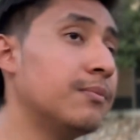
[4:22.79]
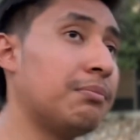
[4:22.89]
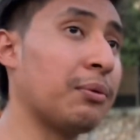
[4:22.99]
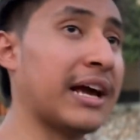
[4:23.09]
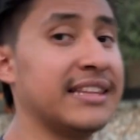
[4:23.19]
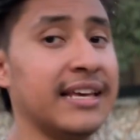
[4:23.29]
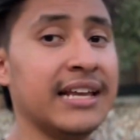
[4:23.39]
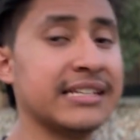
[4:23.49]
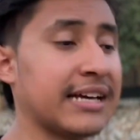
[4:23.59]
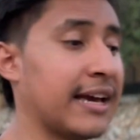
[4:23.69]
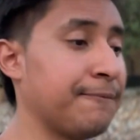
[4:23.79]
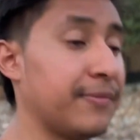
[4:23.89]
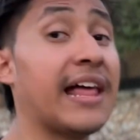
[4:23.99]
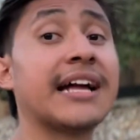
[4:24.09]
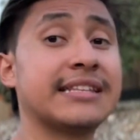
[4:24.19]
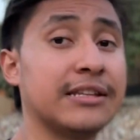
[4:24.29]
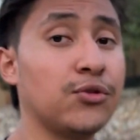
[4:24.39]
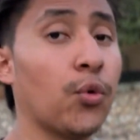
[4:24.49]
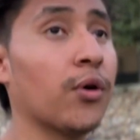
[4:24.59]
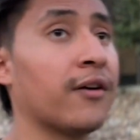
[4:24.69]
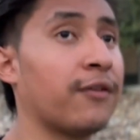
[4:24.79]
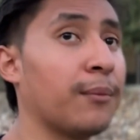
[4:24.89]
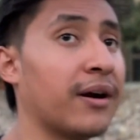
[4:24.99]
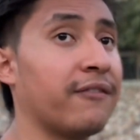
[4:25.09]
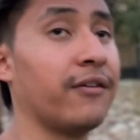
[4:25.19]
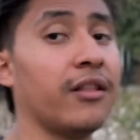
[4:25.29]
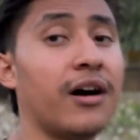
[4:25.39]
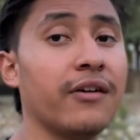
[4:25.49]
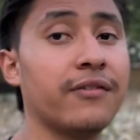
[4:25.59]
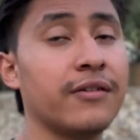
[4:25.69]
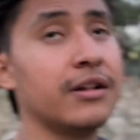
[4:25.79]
But what I did is I knocked the door from where it fell off,